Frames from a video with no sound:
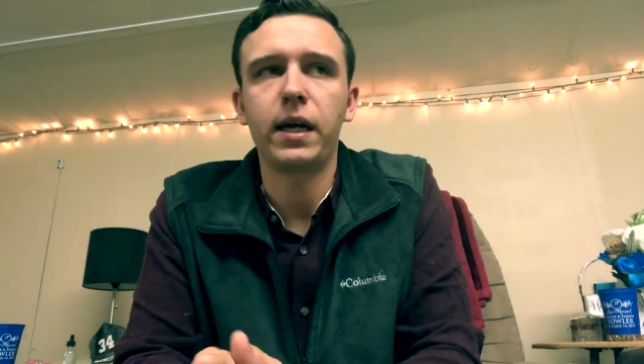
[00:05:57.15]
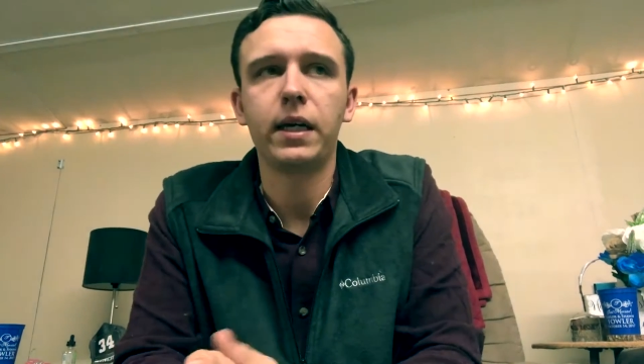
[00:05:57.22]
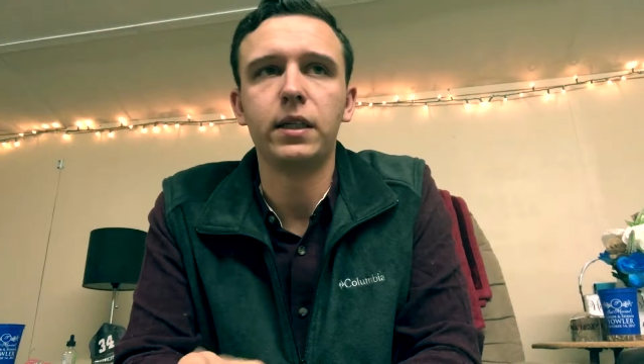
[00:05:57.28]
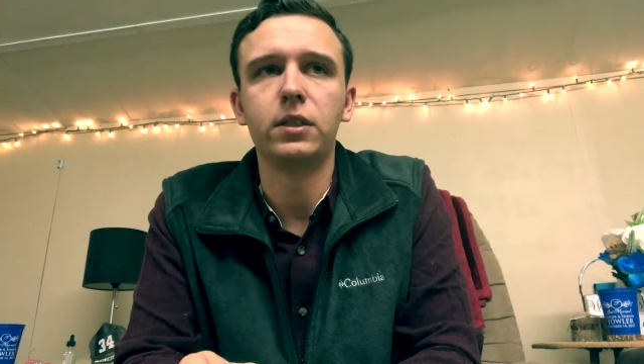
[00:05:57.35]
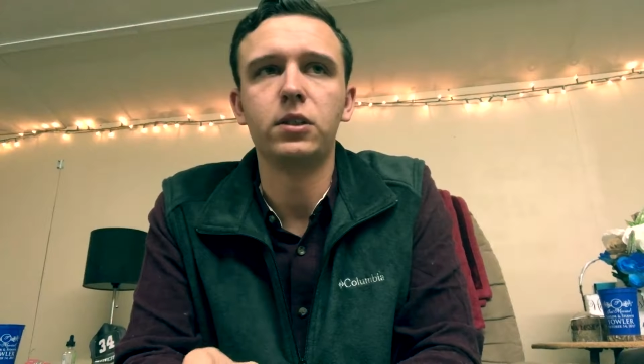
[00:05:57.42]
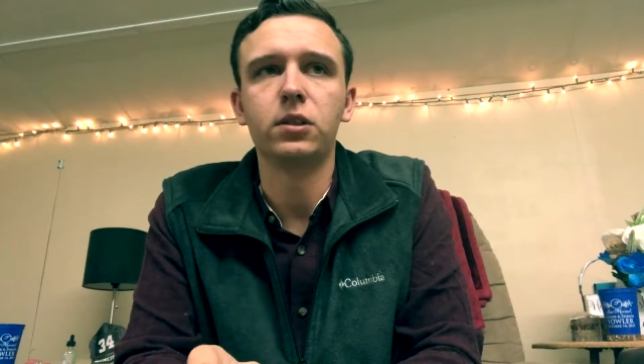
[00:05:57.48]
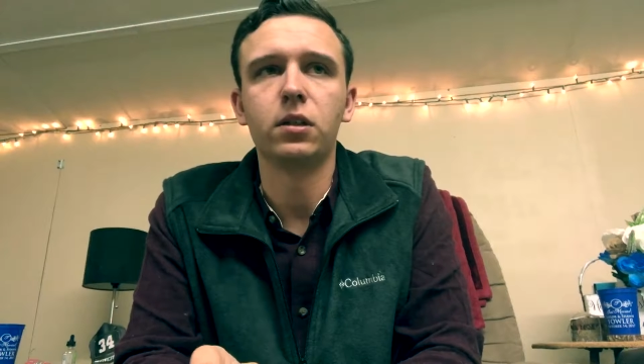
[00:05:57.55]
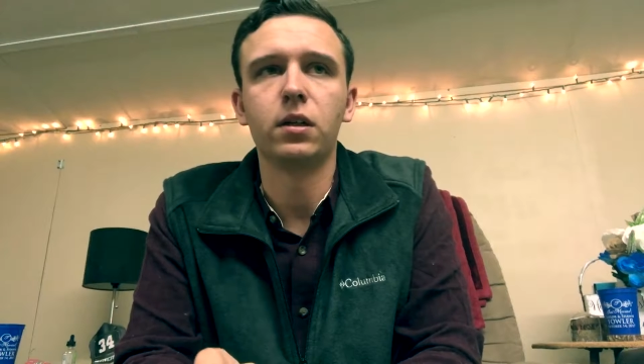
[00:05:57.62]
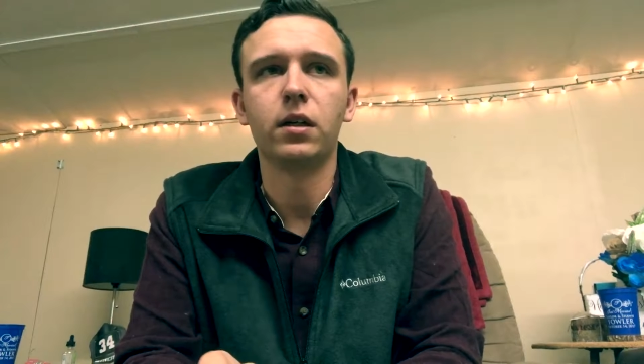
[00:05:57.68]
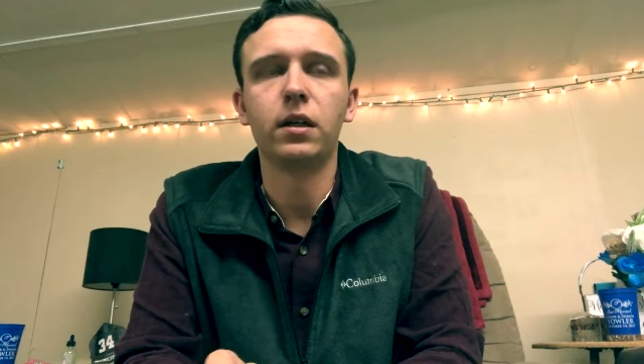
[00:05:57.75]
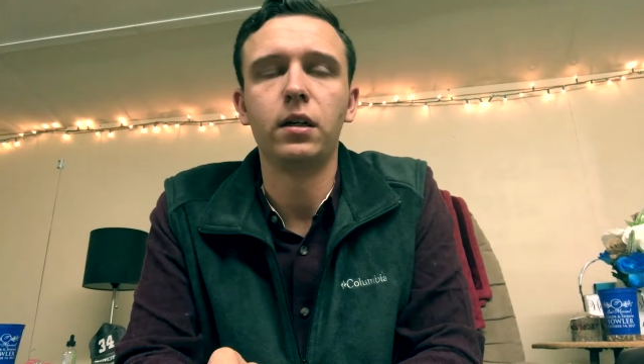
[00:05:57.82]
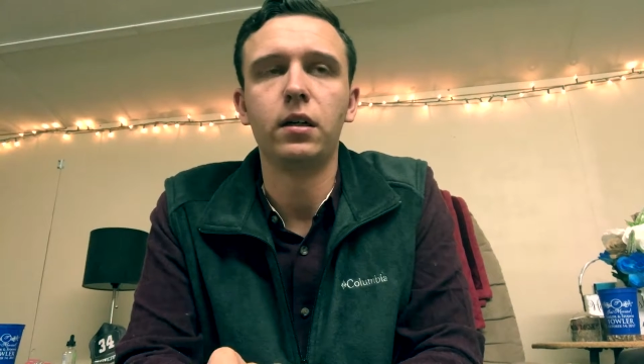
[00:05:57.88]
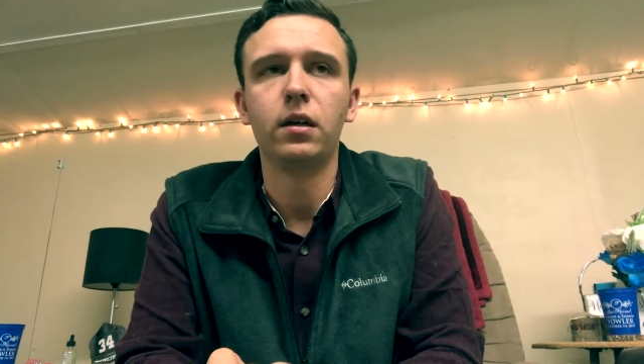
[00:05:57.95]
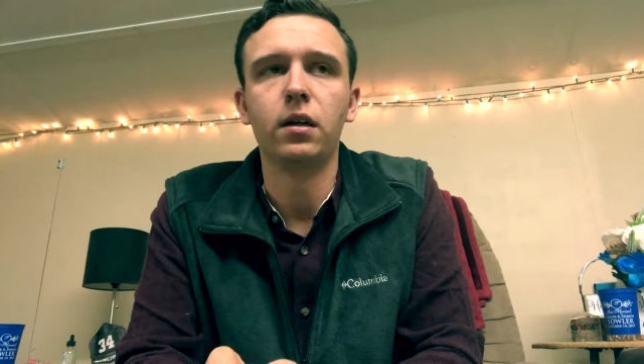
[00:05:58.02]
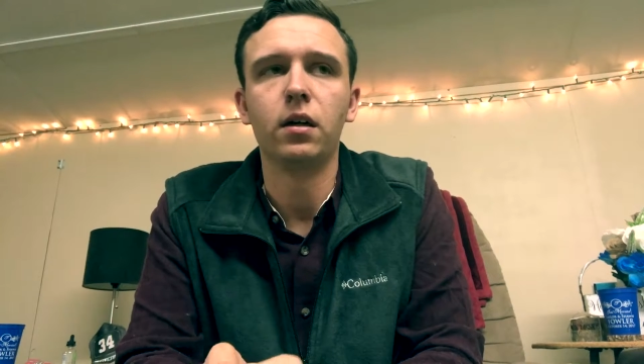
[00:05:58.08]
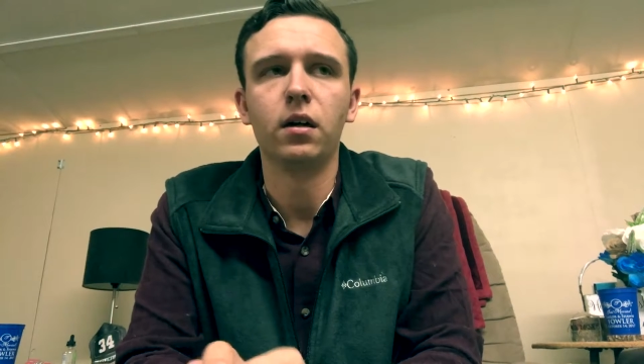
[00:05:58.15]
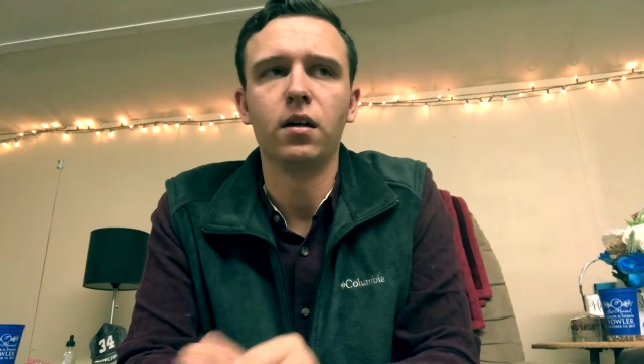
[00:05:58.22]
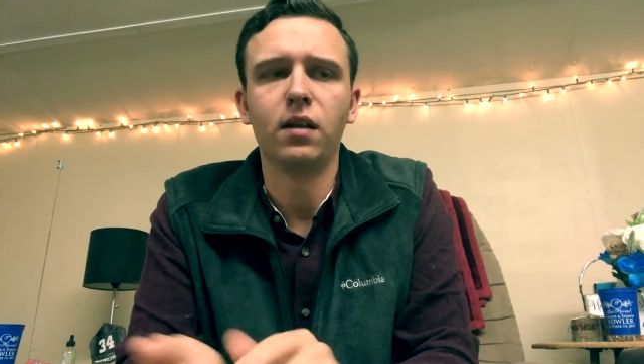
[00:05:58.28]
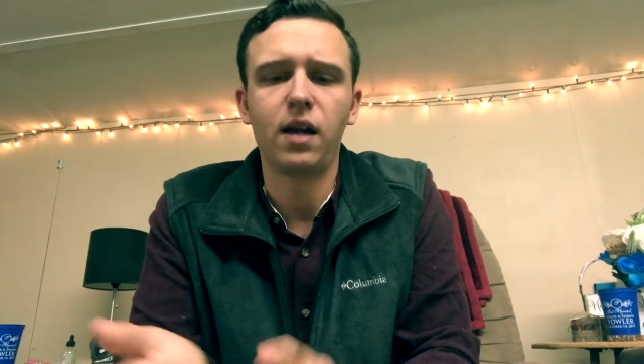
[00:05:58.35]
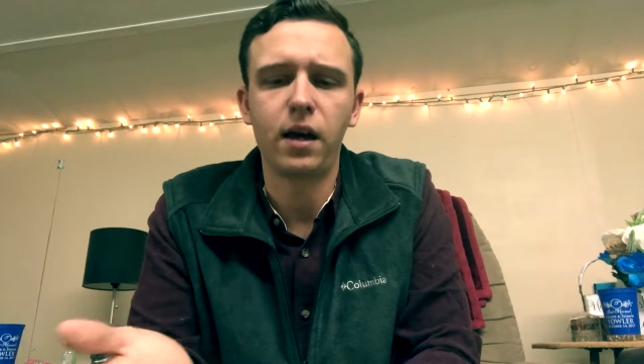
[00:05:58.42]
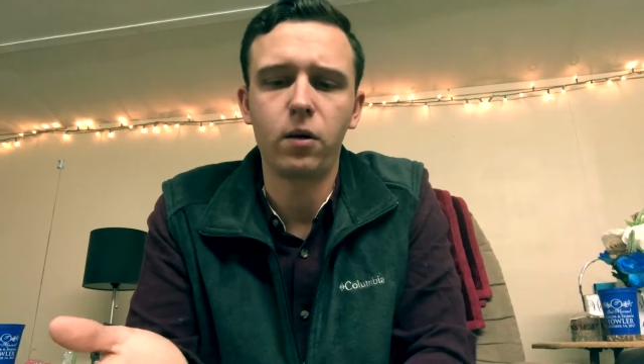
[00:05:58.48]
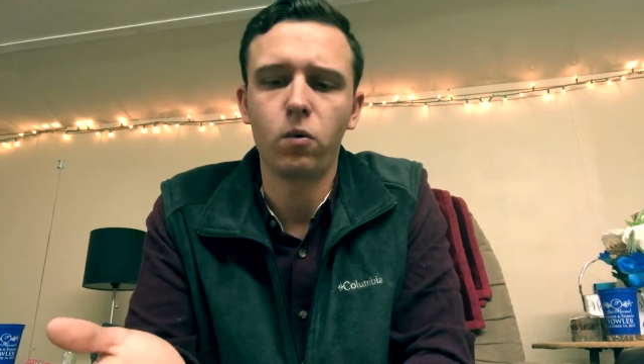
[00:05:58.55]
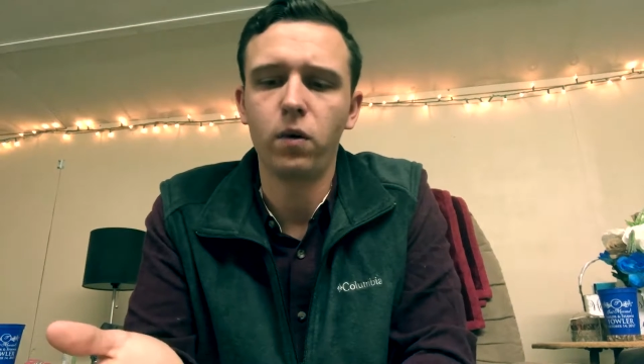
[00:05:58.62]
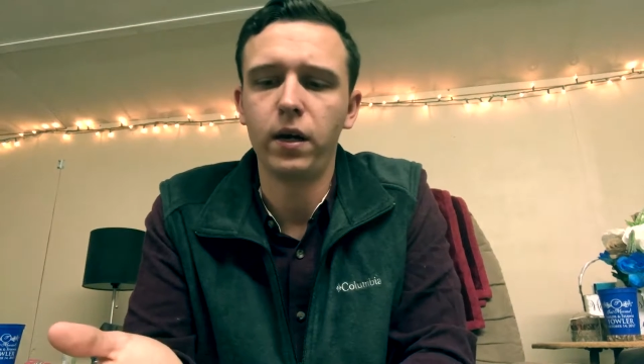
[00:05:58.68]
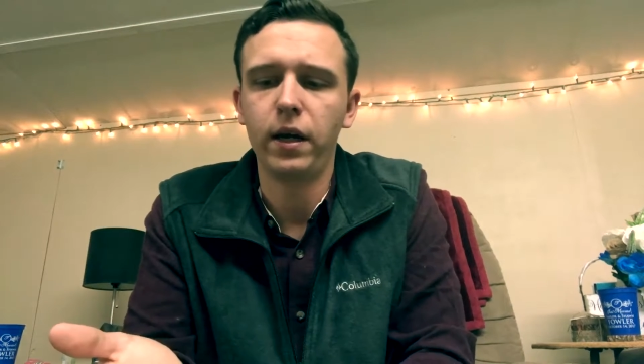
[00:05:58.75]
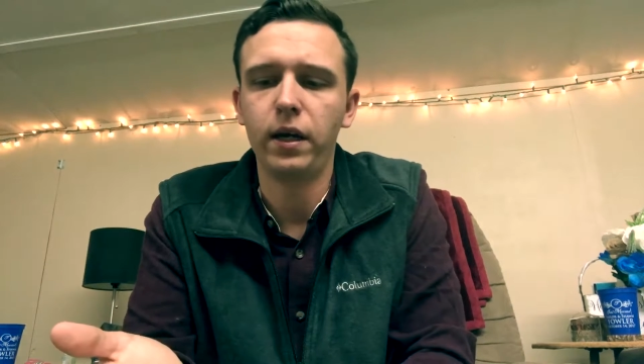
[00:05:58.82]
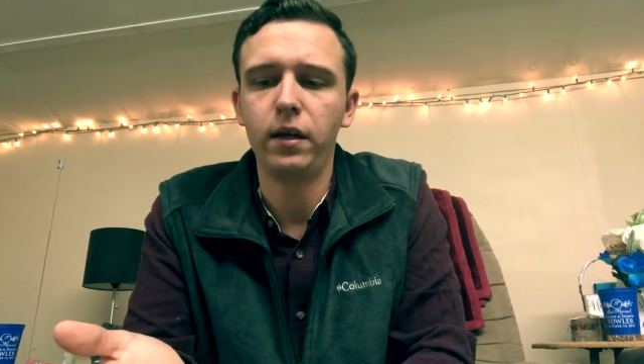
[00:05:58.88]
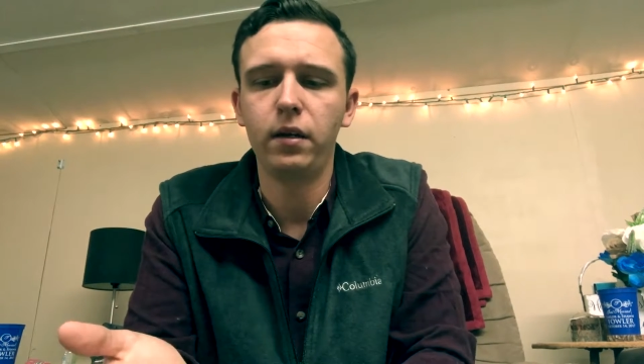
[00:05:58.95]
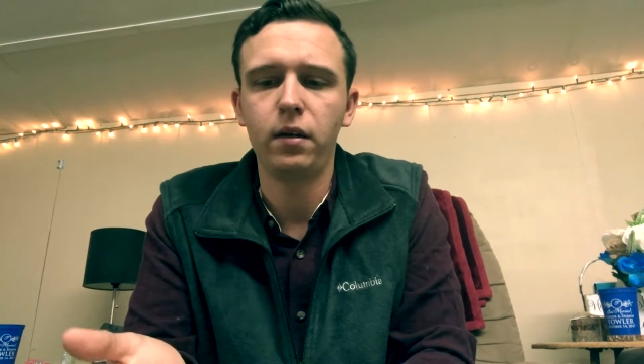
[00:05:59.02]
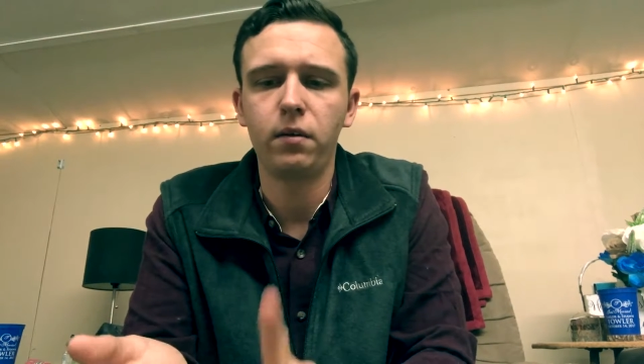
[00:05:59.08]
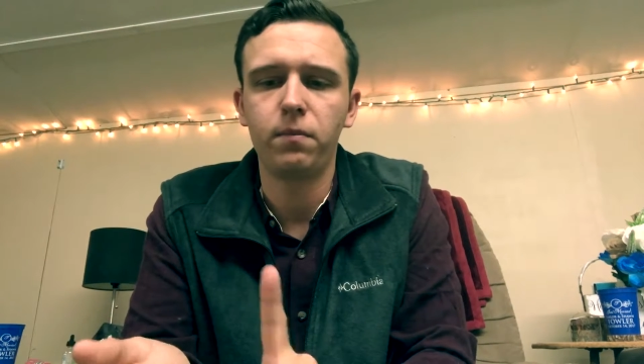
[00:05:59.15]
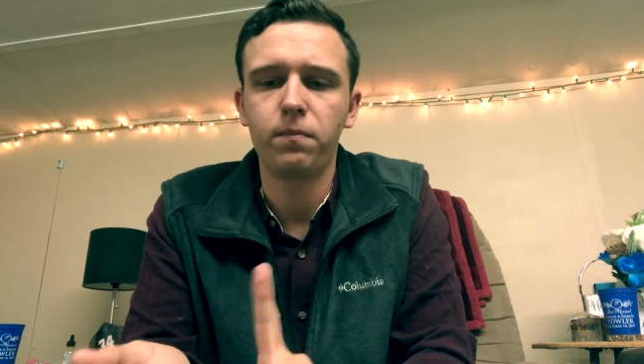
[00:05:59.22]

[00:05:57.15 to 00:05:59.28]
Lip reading: hands on, lightweight